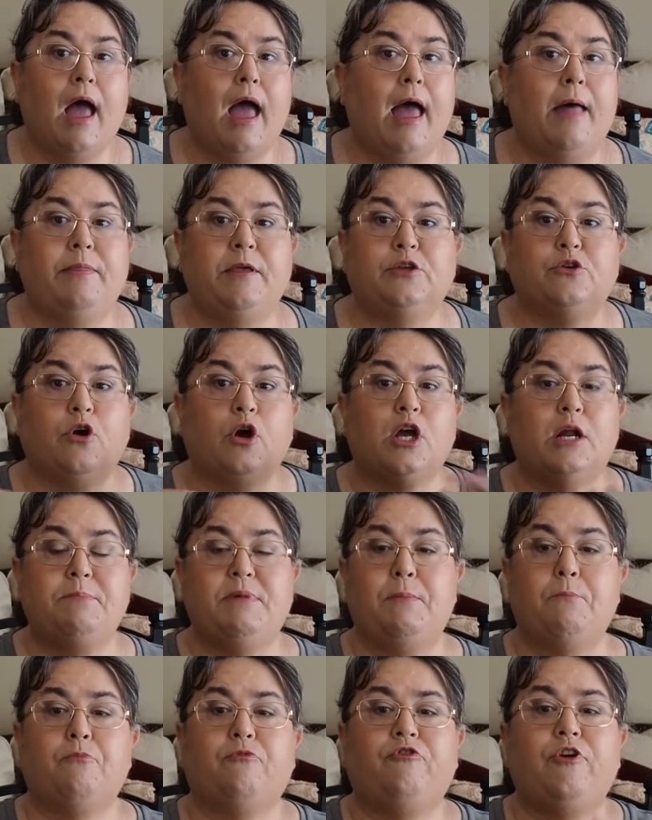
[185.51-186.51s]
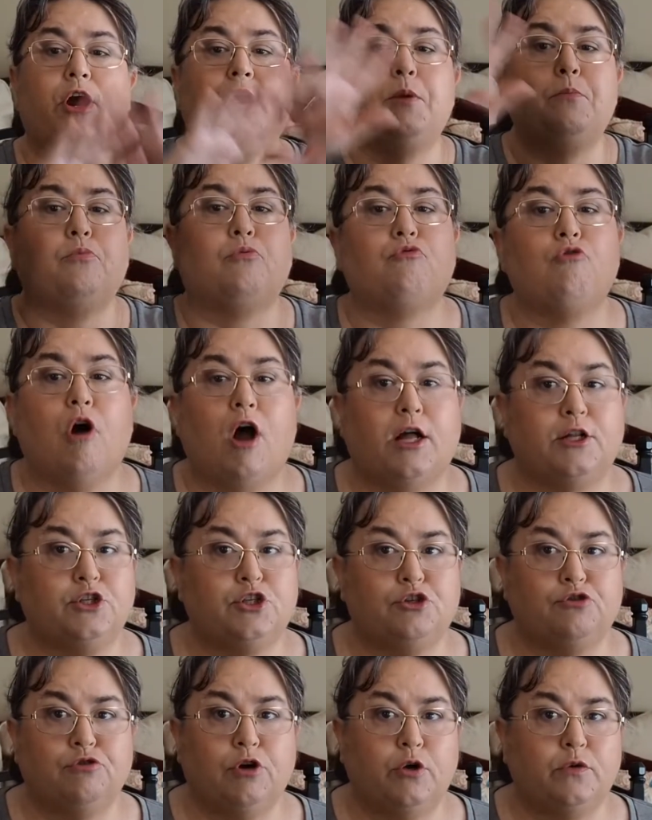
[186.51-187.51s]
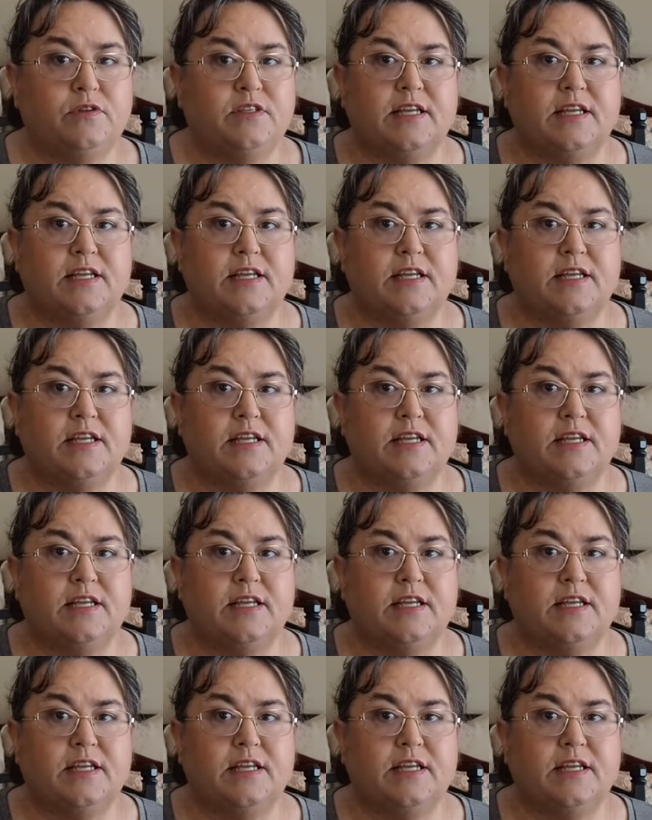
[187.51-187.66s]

And these are all going to be very broad strokes